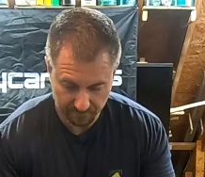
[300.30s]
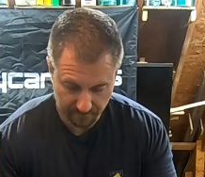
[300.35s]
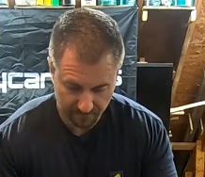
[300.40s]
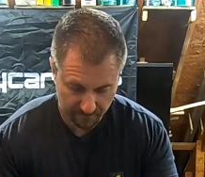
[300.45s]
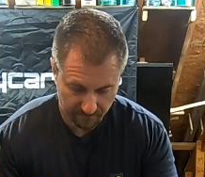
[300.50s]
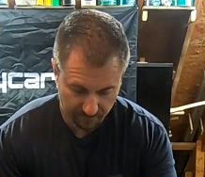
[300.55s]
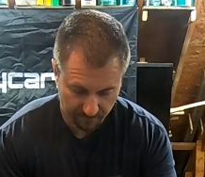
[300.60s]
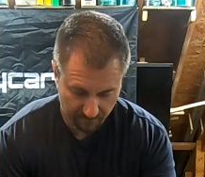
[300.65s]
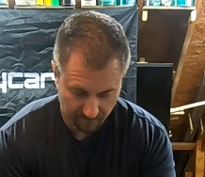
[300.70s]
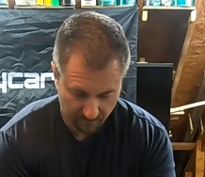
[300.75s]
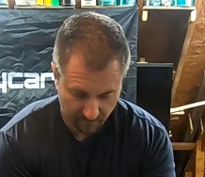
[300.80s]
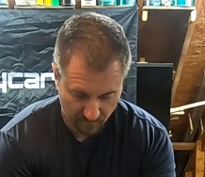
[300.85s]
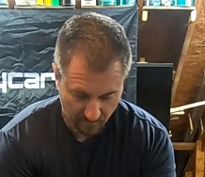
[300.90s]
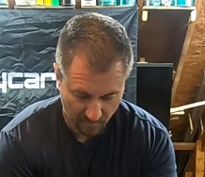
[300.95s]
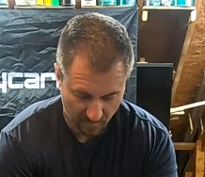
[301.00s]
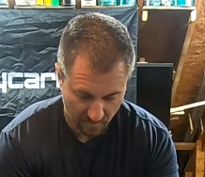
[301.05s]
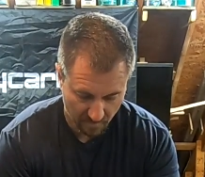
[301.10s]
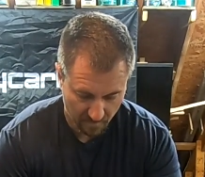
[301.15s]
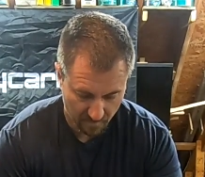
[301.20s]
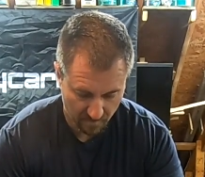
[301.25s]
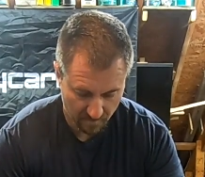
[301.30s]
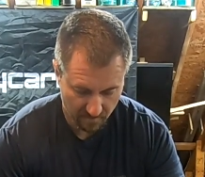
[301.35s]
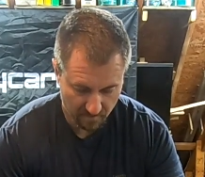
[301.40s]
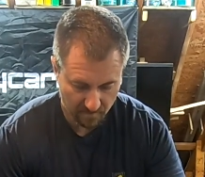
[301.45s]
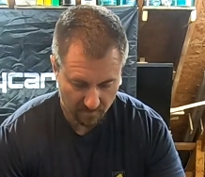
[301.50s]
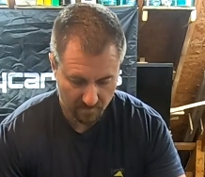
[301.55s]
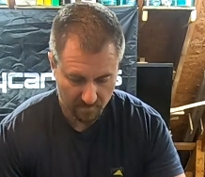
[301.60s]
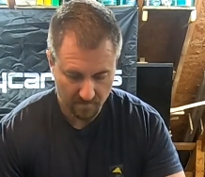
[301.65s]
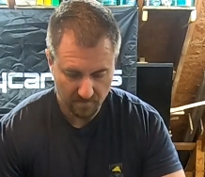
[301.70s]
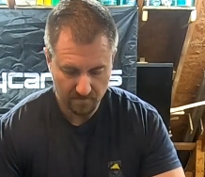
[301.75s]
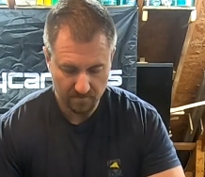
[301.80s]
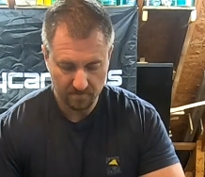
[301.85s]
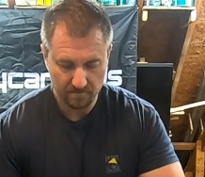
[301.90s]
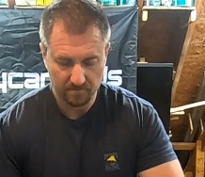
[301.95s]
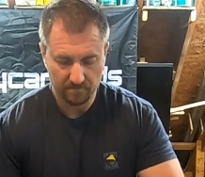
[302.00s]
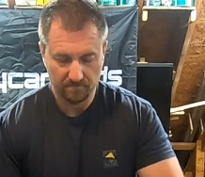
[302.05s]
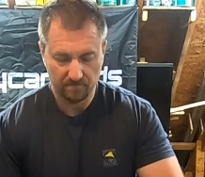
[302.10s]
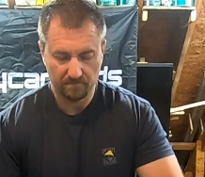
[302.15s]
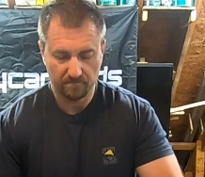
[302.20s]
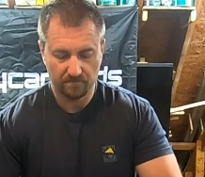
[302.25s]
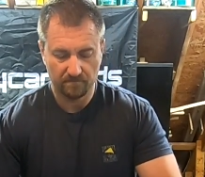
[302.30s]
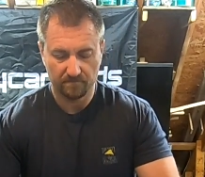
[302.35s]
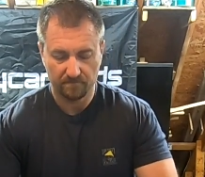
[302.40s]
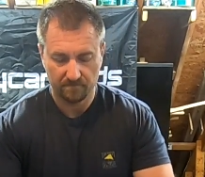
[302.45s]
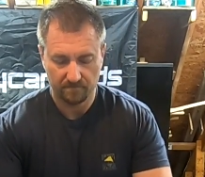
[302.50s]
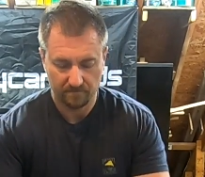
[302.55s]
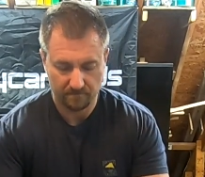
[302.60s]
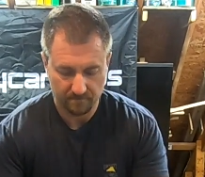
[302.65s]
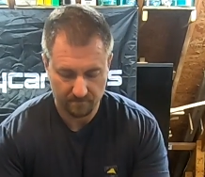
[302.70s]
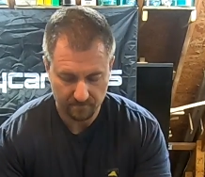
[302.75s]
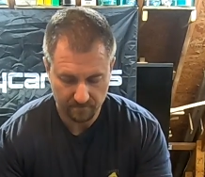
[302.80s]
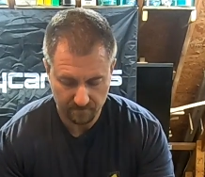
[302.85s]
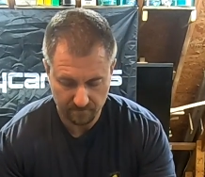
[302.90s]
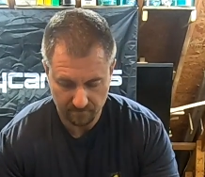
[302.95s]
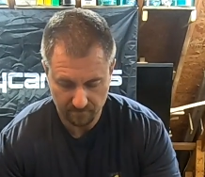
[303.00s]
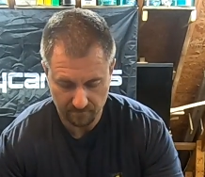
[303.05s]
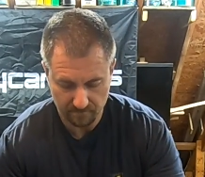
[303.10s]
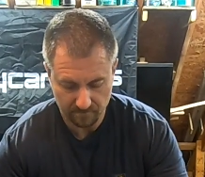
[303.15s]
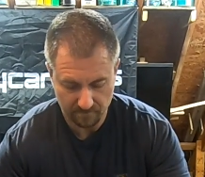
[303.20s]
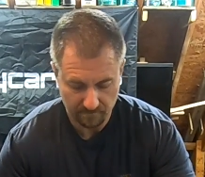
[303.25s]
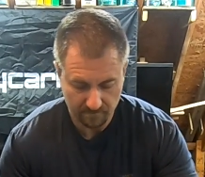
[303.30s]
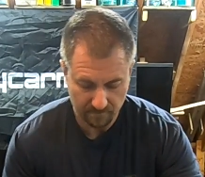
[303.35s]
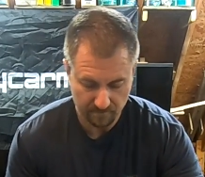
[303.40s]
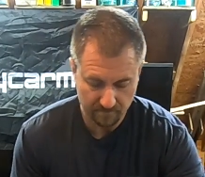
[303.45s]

(silence)